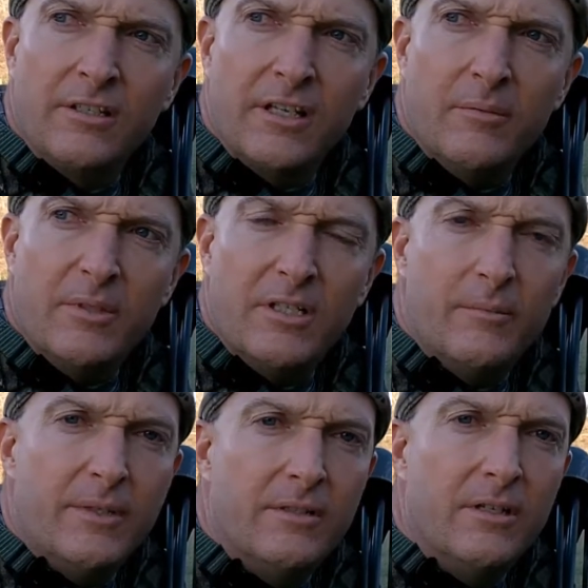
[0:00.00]
Kind of
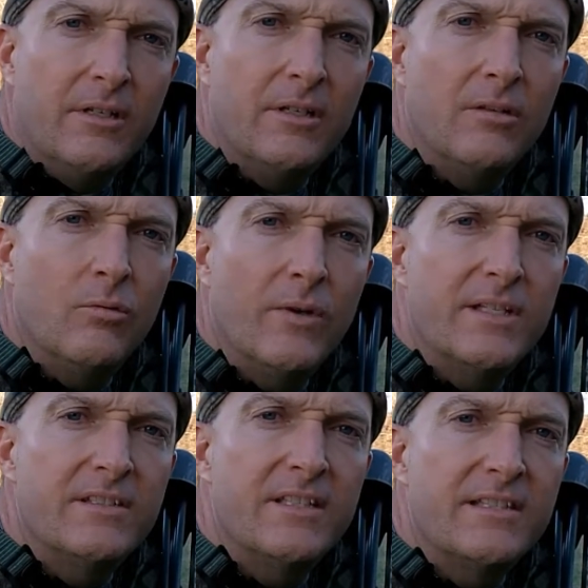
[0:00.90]
becoming
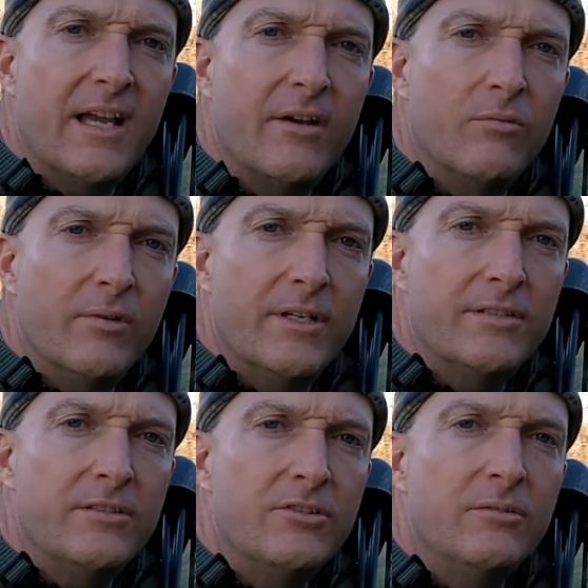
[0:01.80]
west to
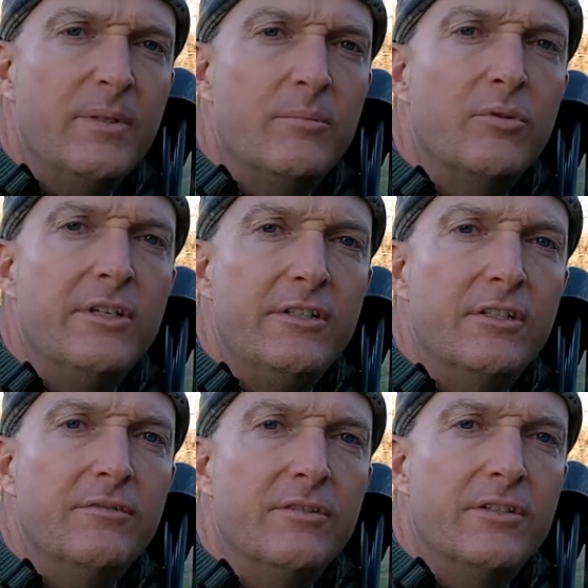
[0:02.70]
southwest. Should be pretty
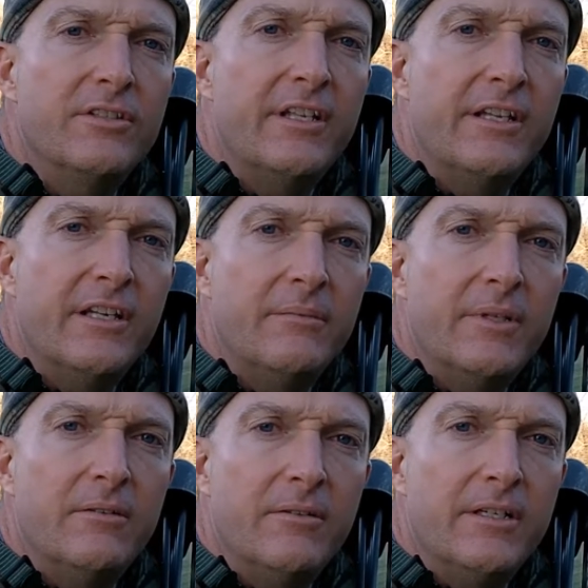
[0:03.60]
good for the stand. I'm
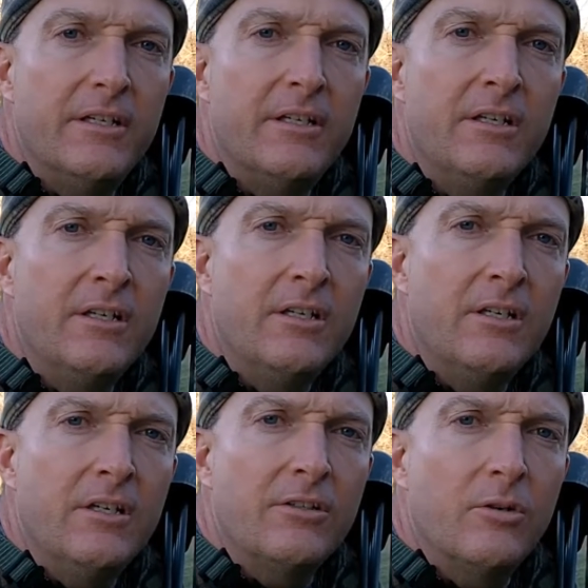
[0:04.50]
getting ready to
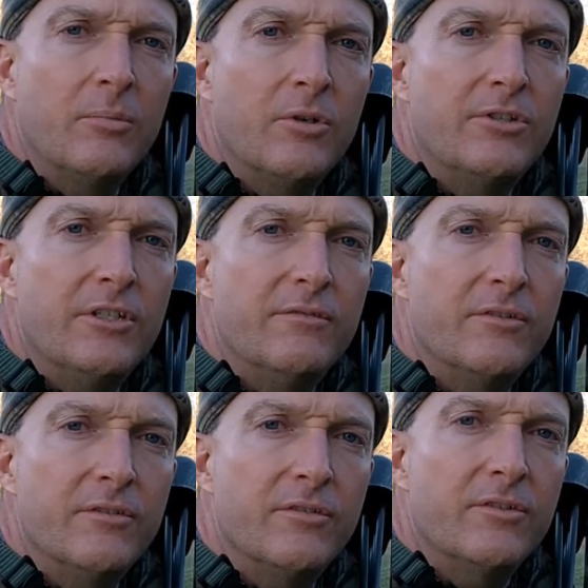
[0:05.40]
go perch in
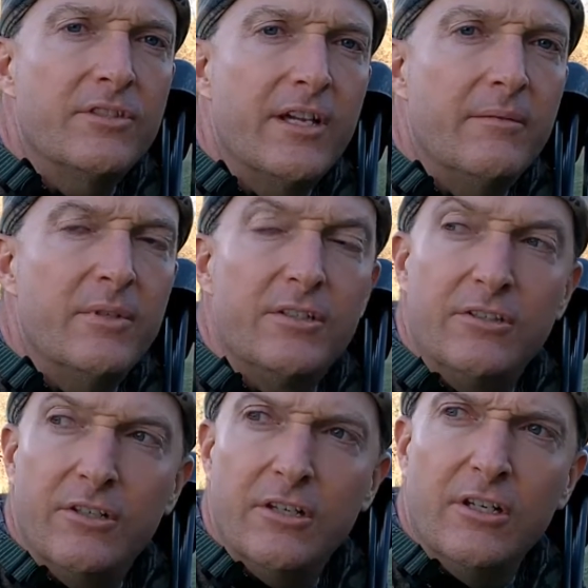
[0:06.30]
for the first time this
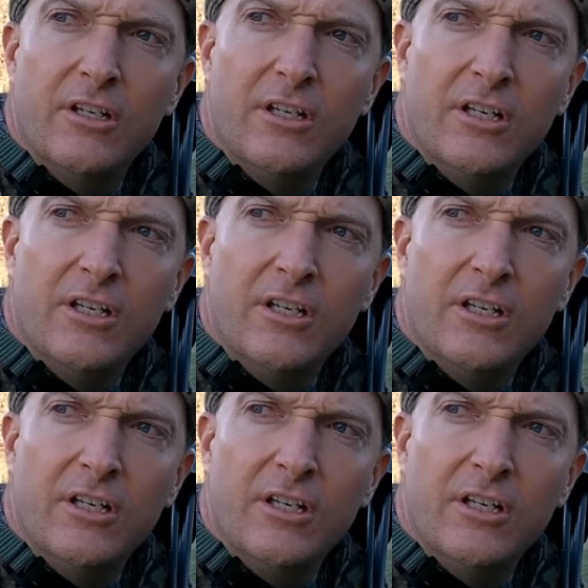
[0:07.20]
year.